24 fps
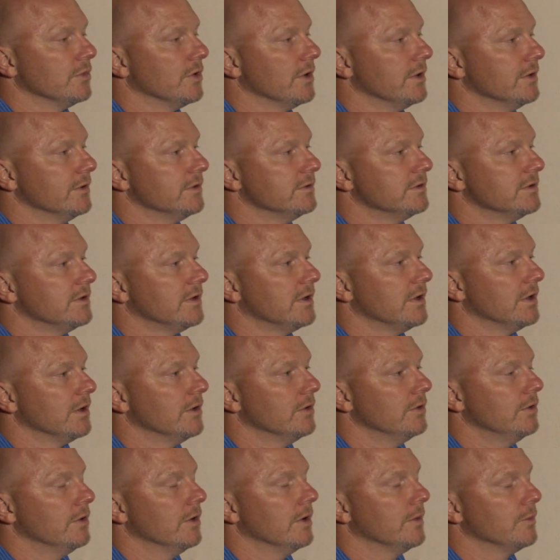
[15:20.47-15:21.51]
brothers in there
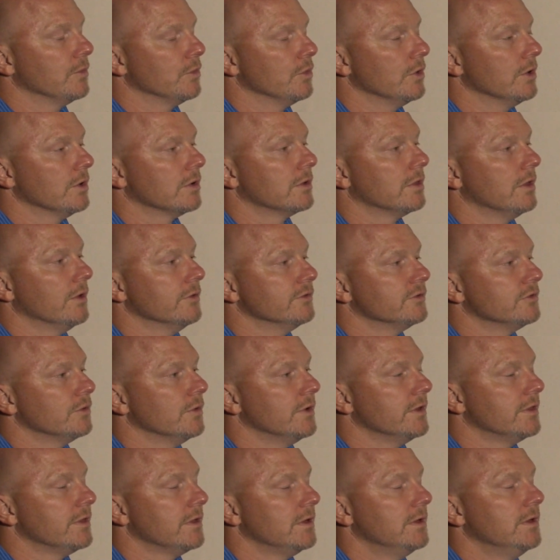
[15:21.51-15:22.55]
who I'm real close
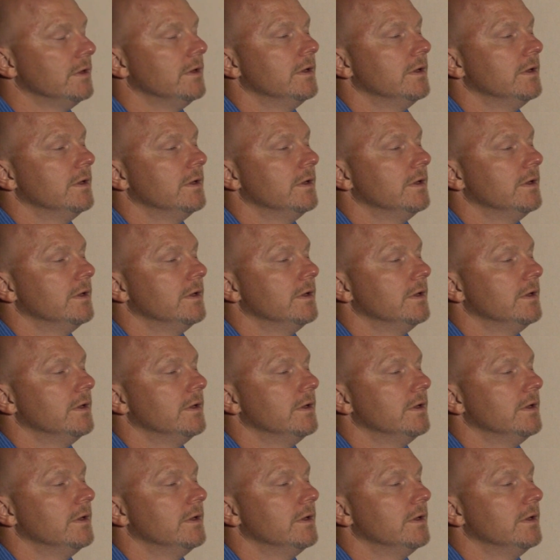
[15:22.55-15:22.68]
with,